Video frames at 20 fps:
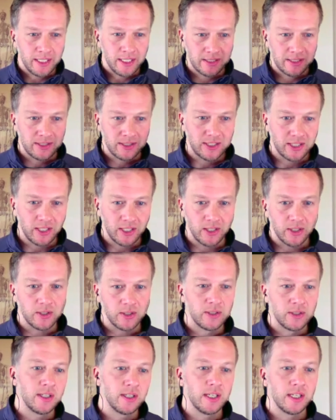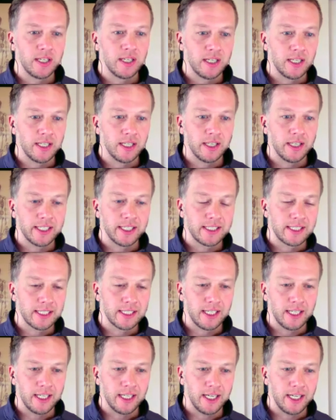So let's,
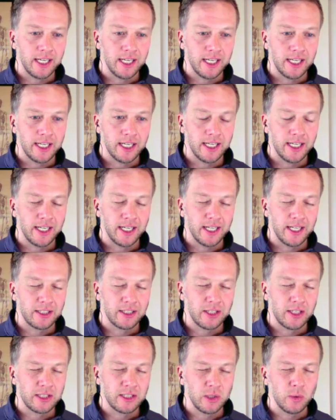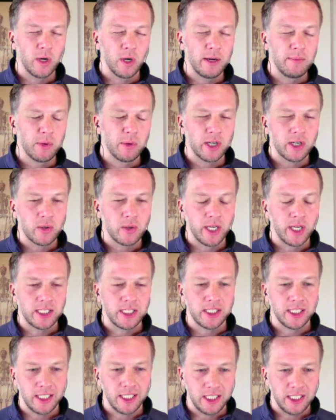I'll toss you one more question,